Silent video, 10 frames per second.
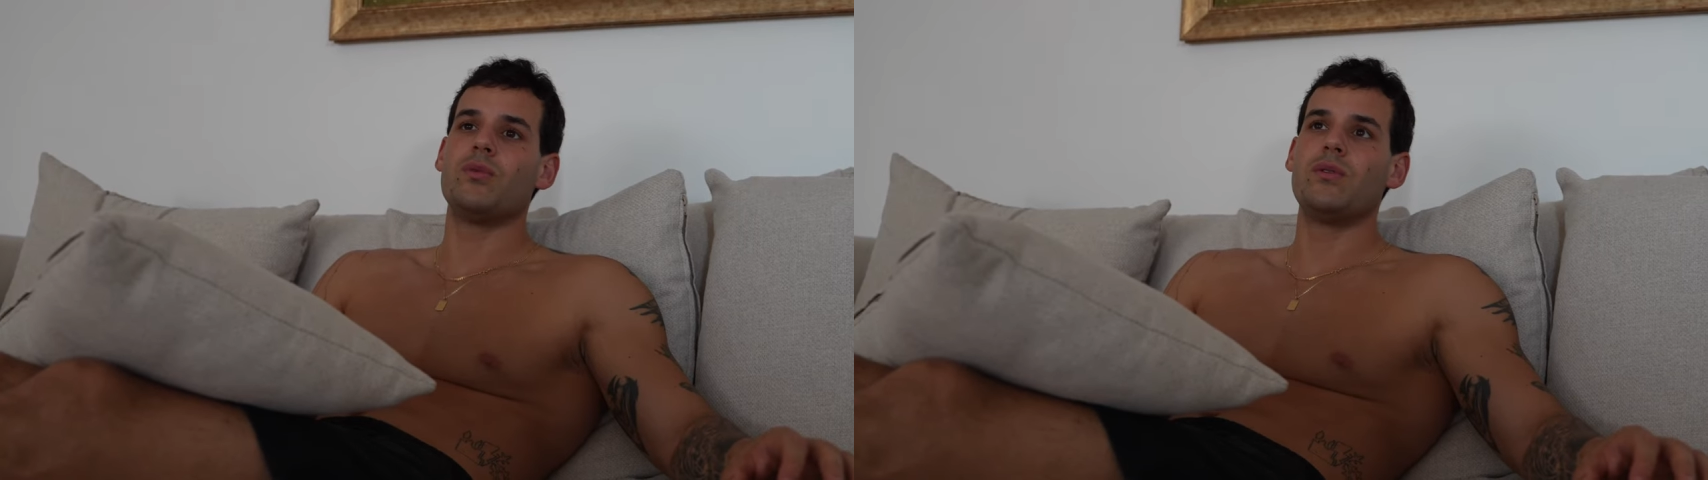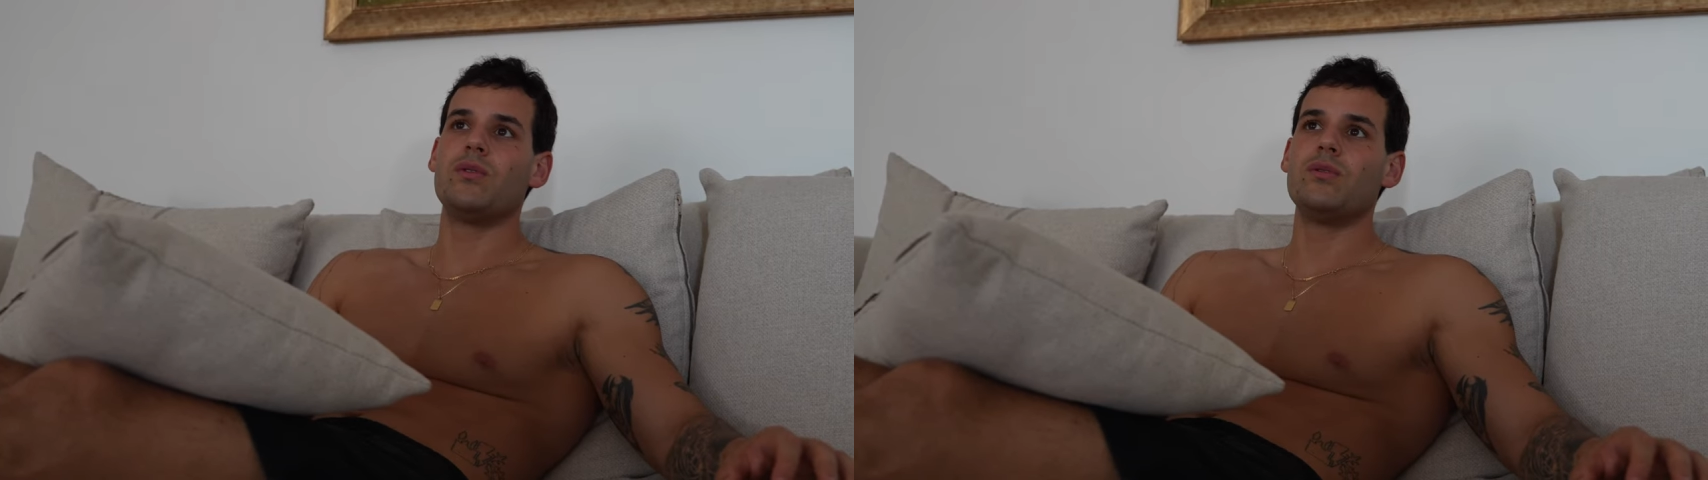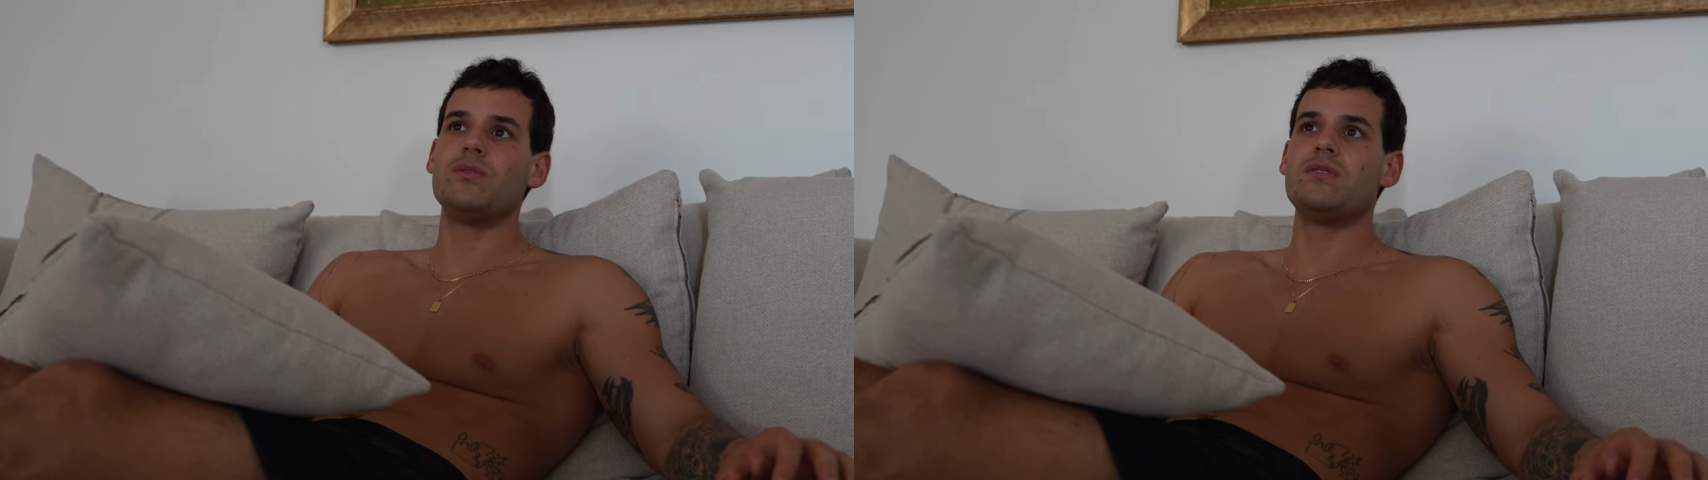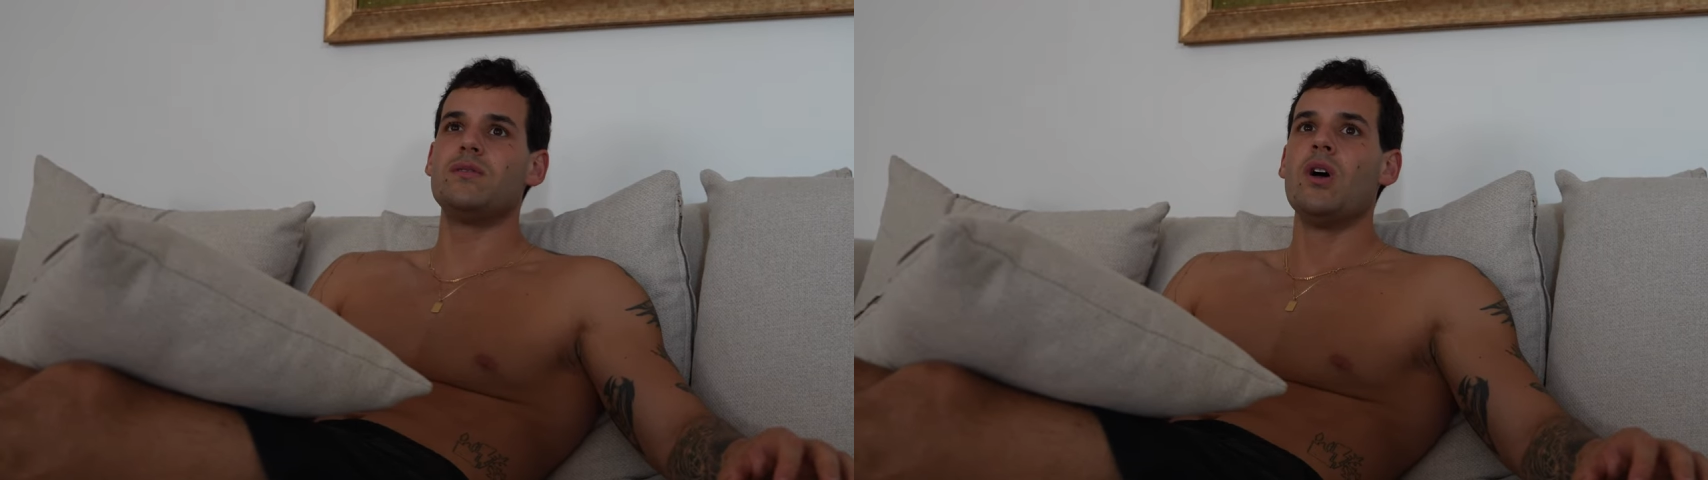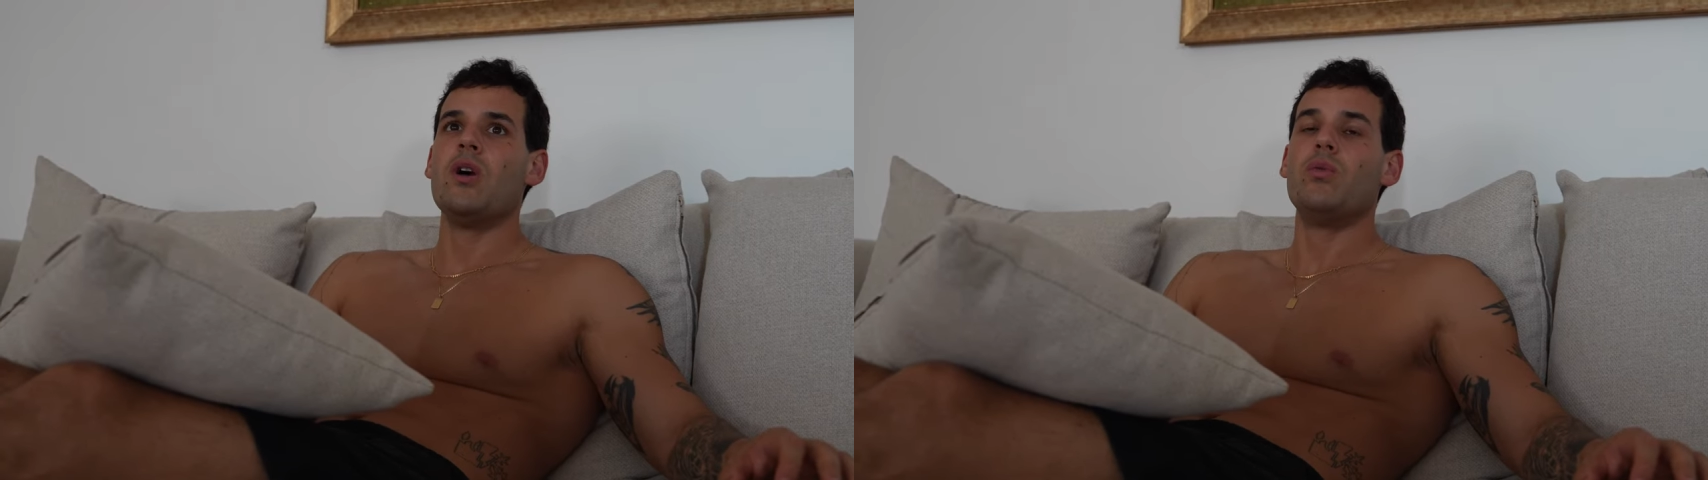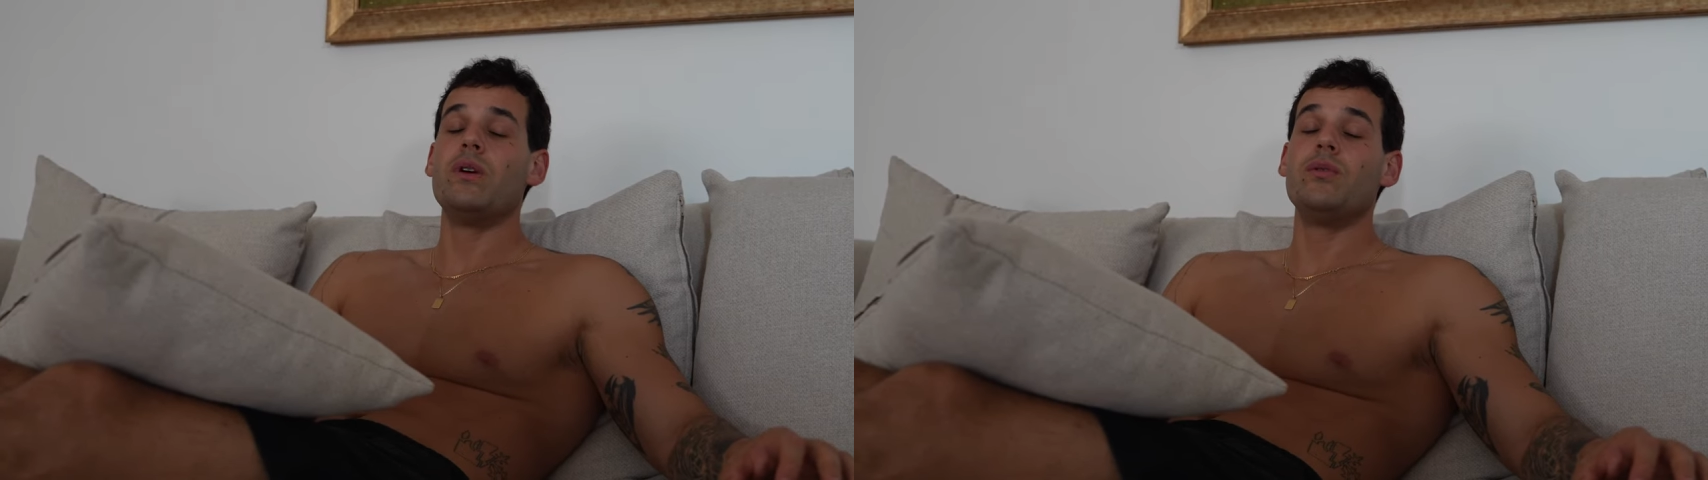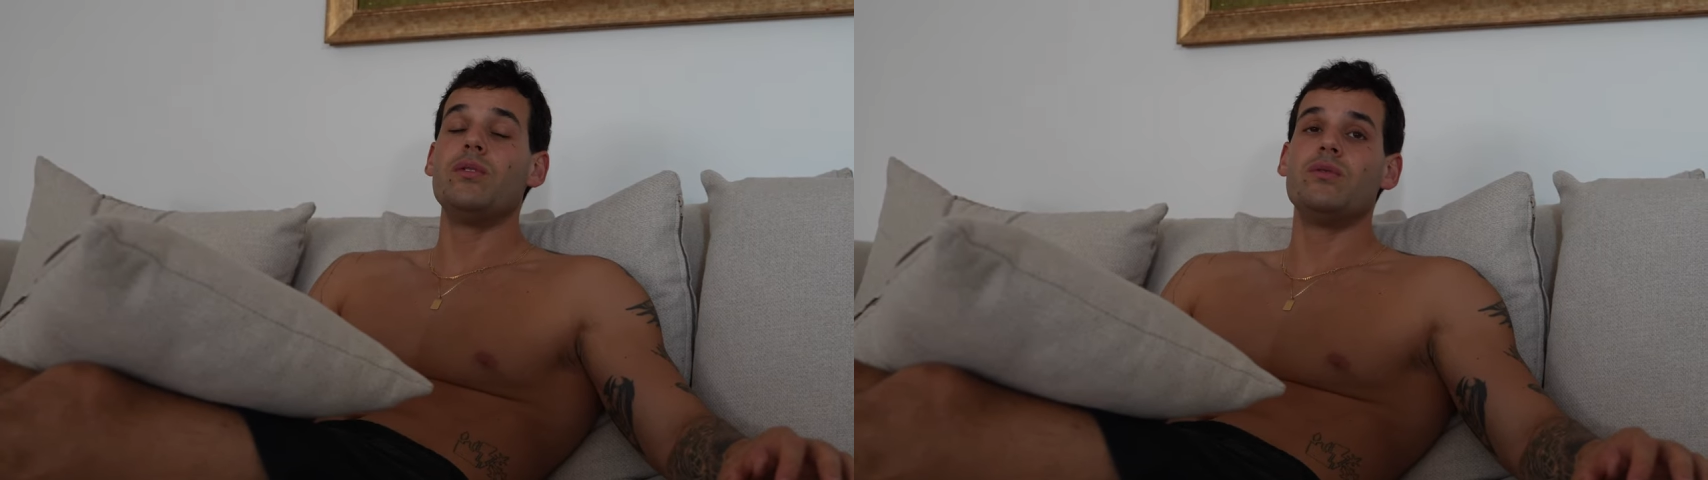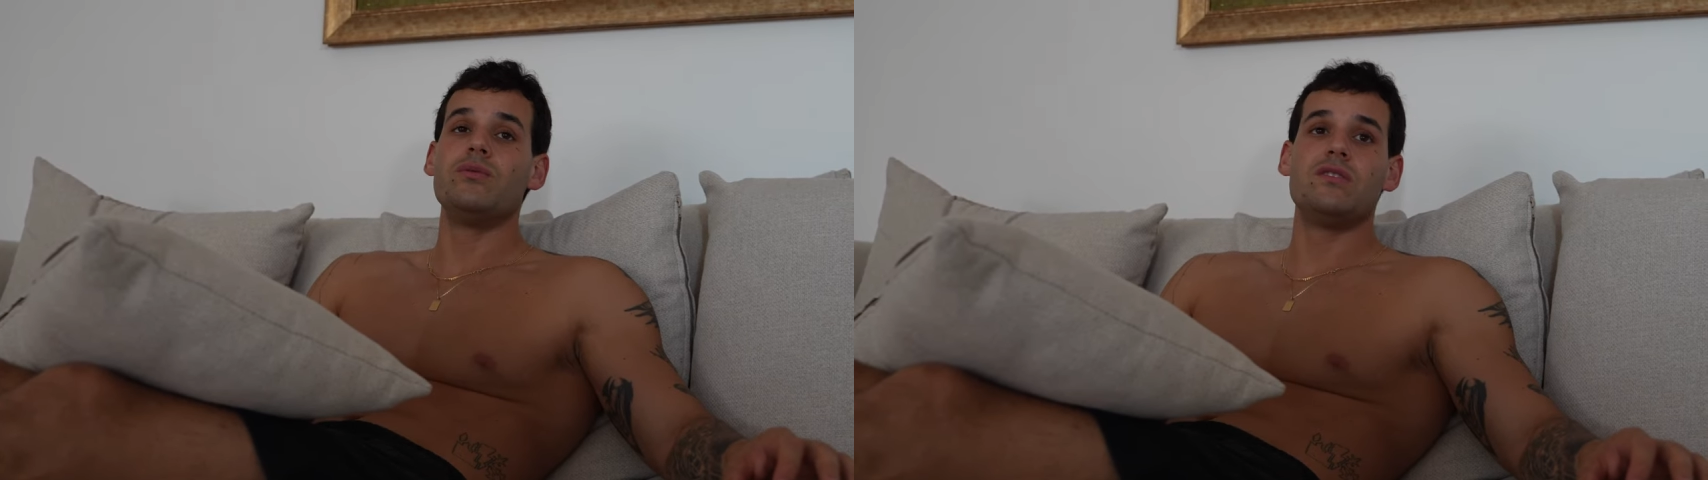will use will
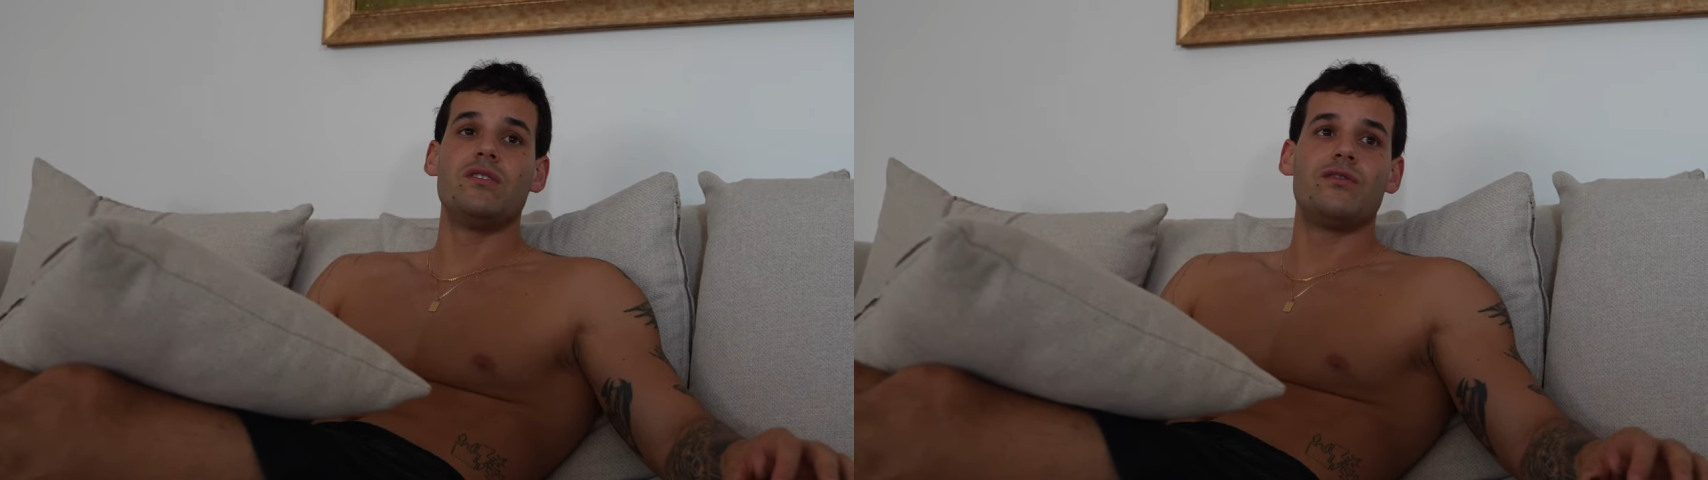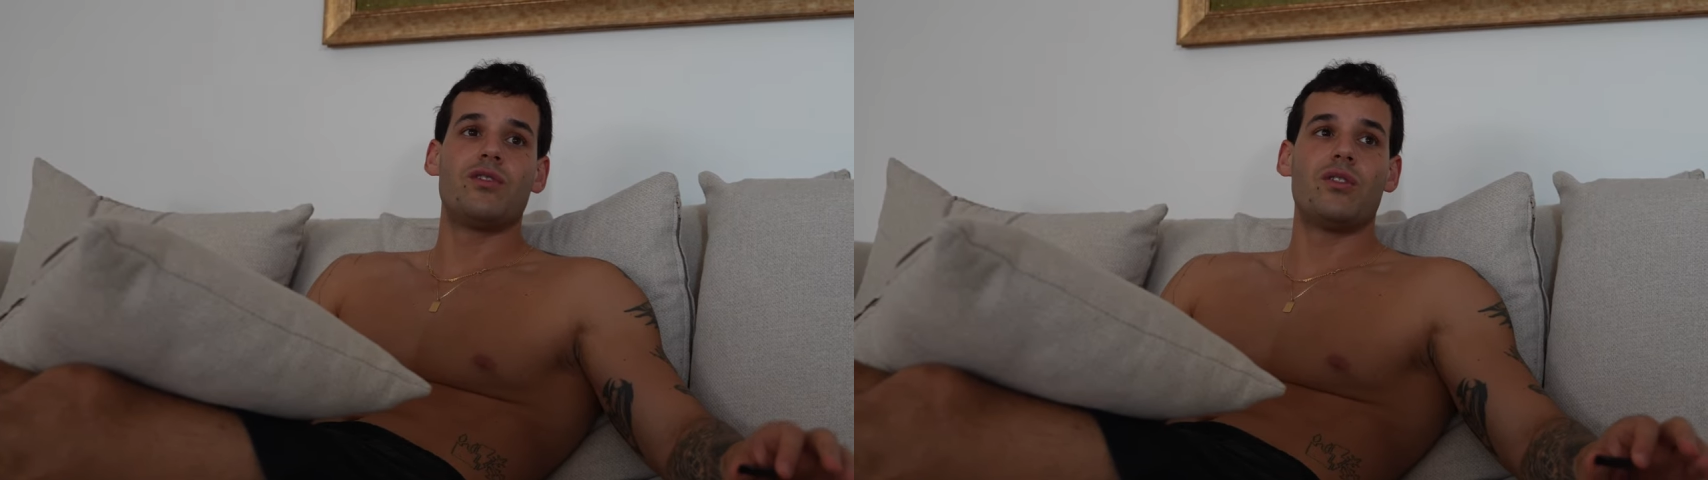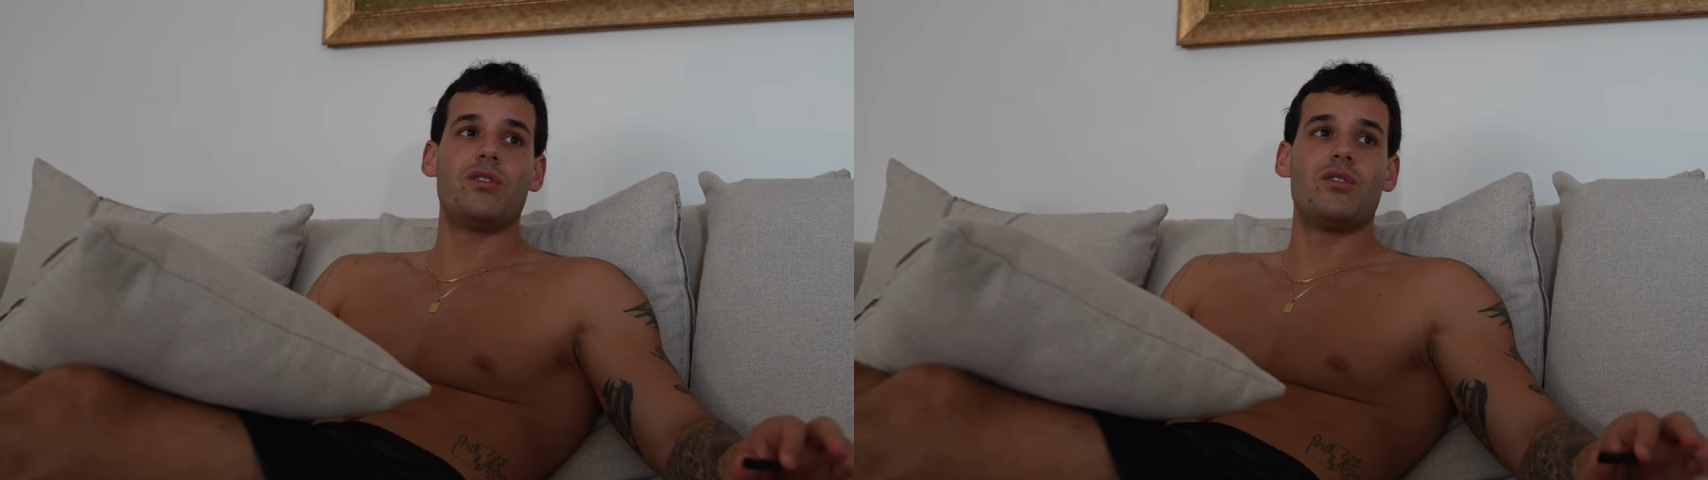use you for